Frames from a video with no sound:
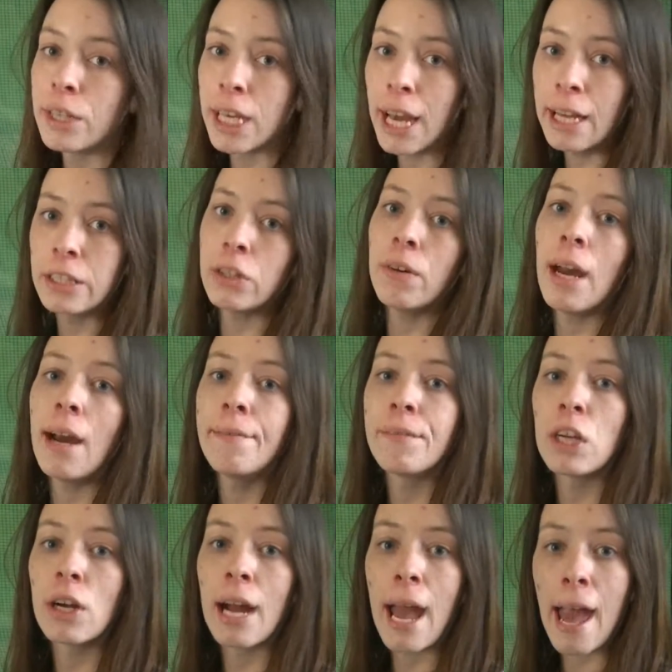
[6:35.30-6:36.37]
again, you
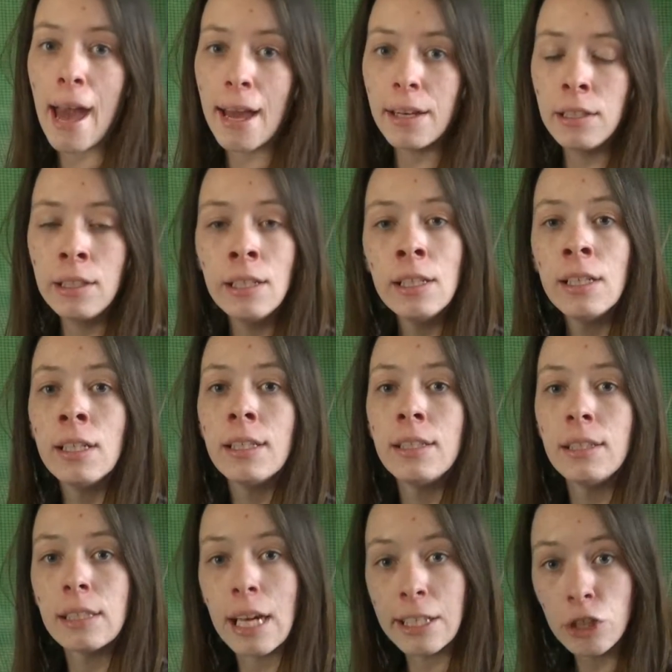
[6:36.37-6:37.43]
have your N,
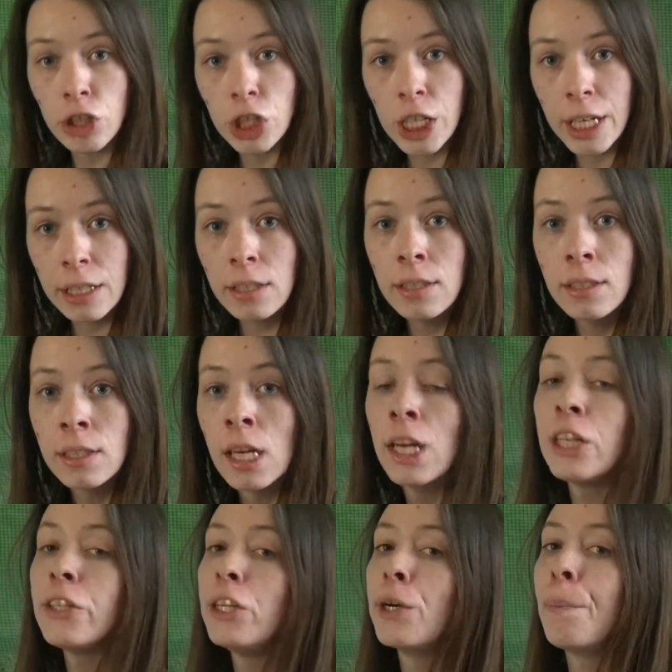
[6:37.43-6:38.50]
nitrogen,
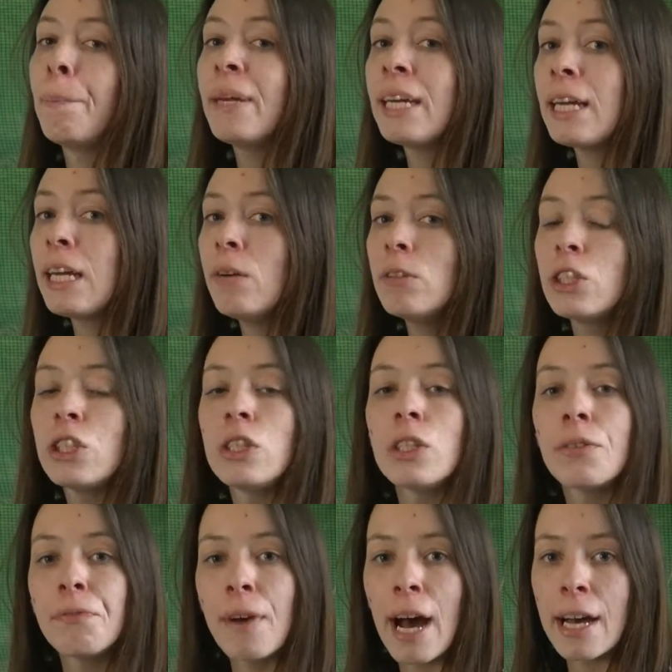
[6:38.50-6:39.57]
your P, which is
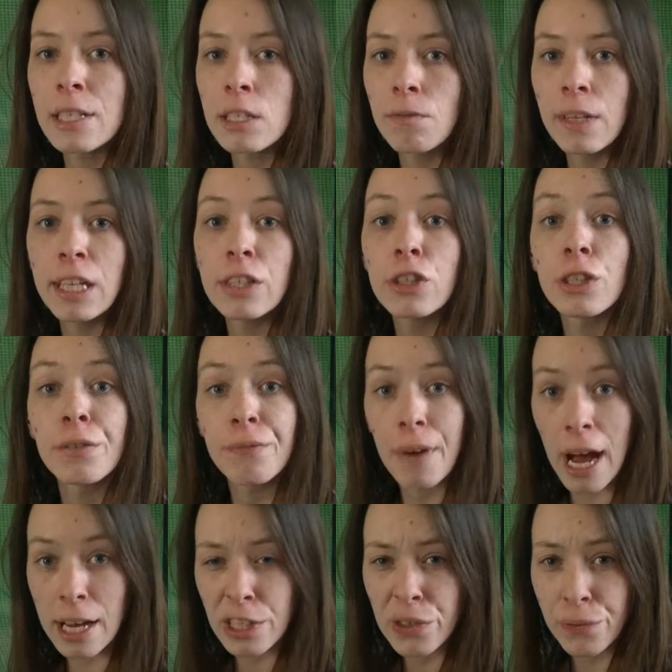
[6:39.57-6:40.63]
your phosphates or
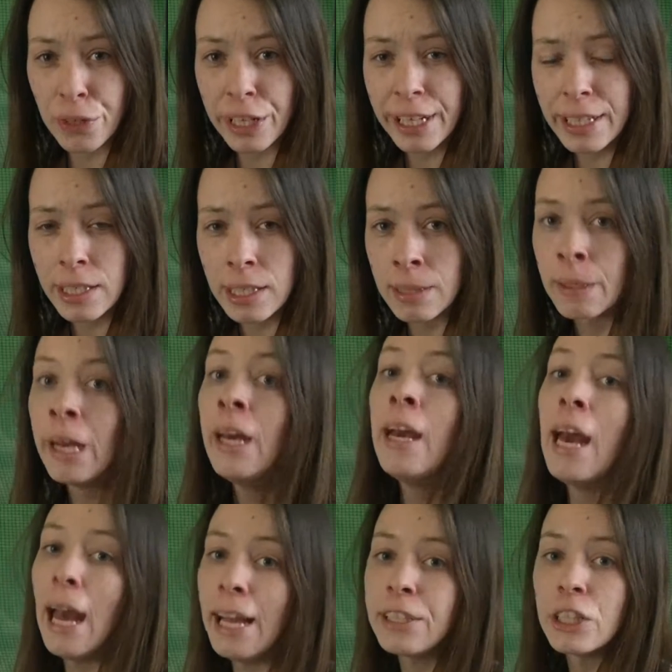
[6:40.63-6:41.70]
phosphorus,
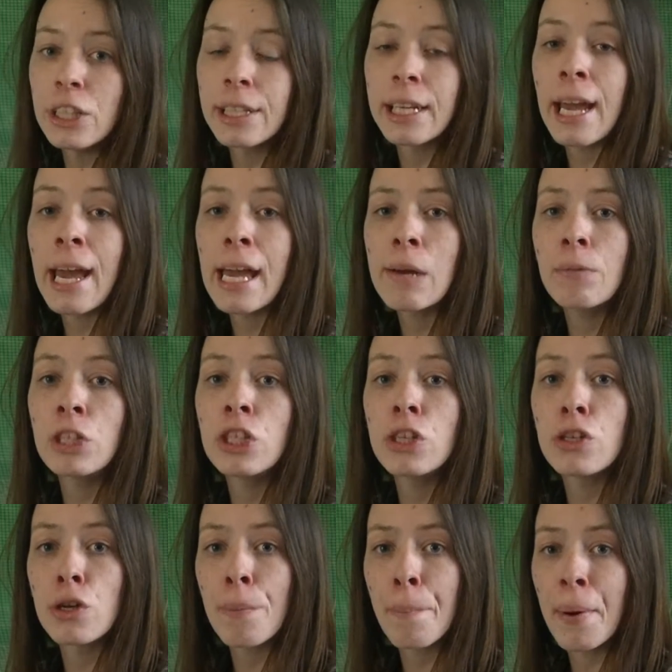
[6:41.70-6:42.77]
and your K, which
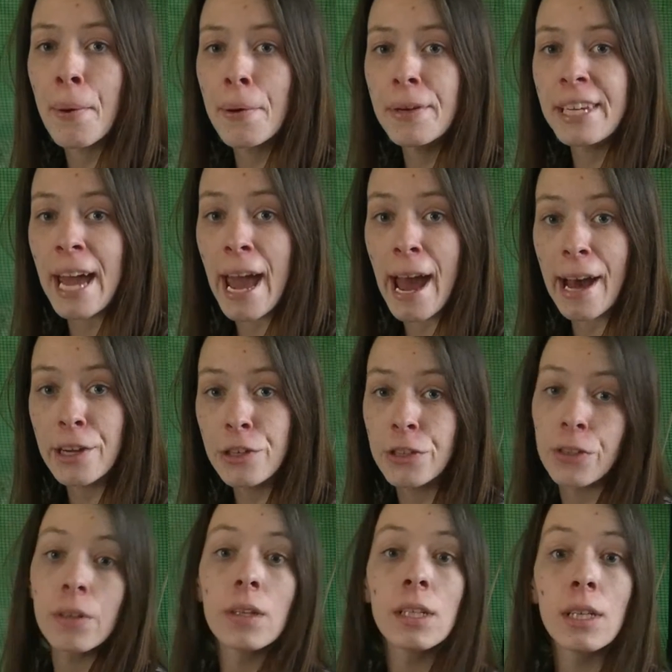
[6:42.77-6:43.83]
is your
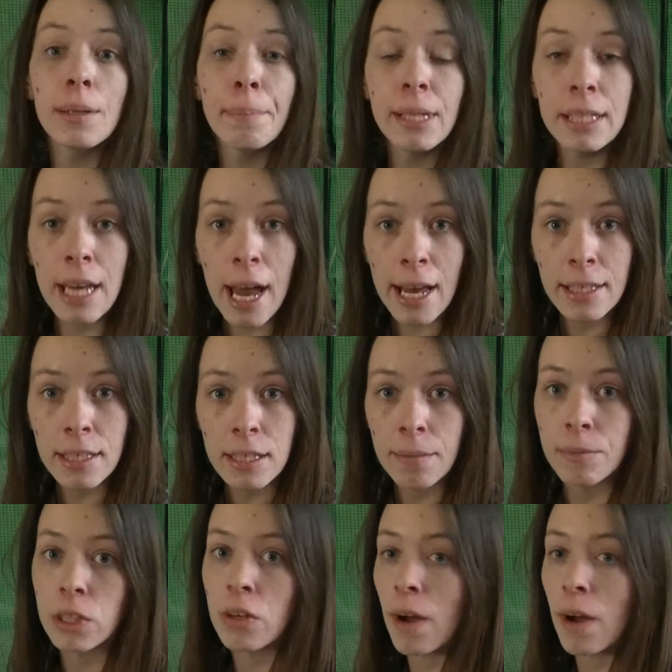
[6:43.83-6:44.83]
potash or your potassium, so